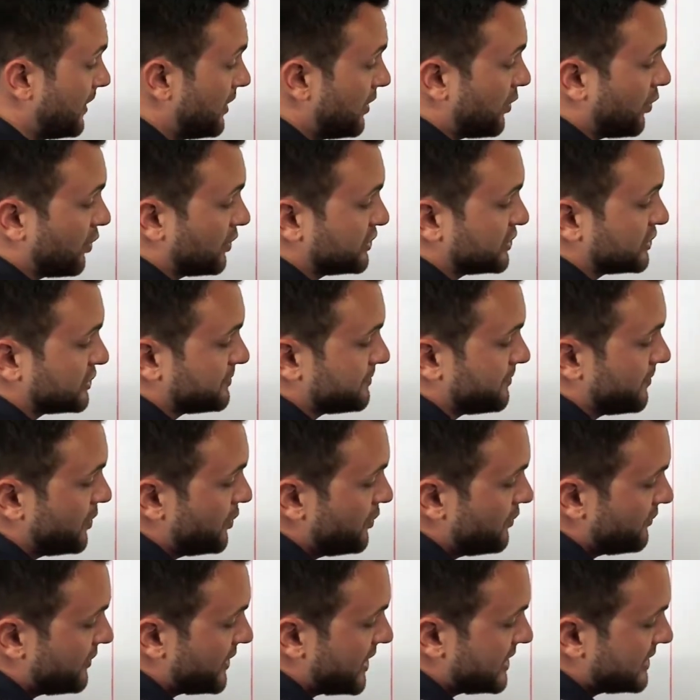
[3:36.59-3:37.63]
or just
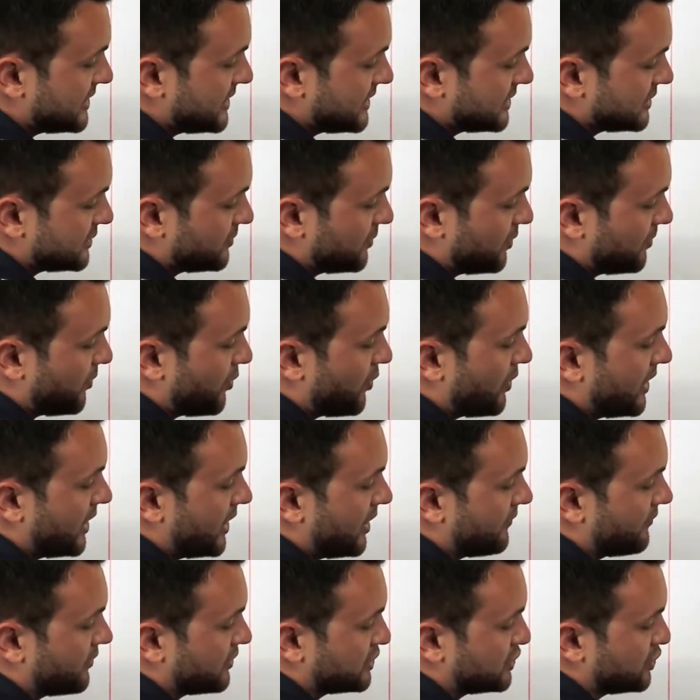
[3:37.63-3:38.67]
move that decimal point
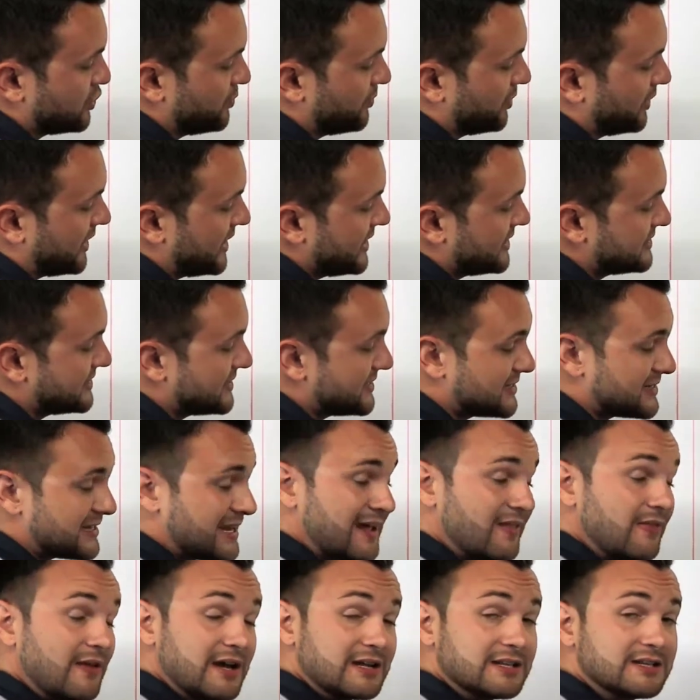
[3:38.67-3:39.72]
over 2 places,
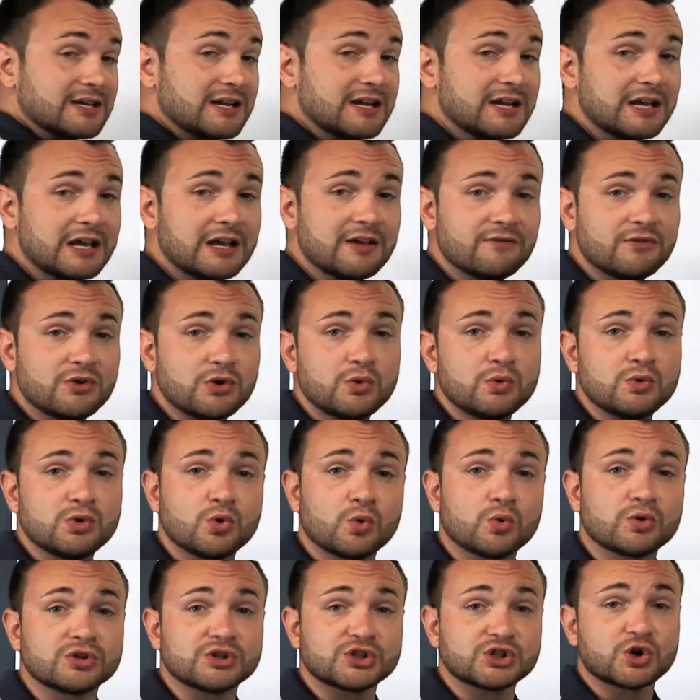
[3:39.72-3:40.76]
and that's going to give you
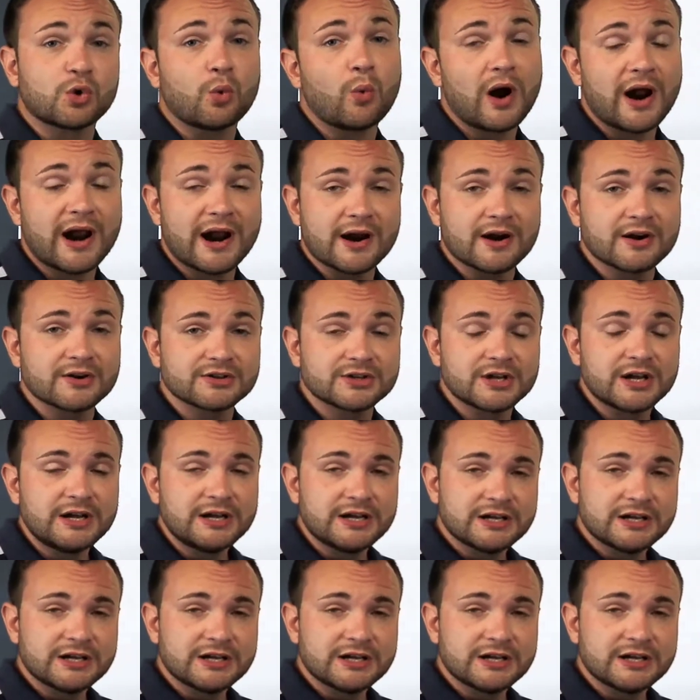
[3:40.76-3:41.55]
your squares.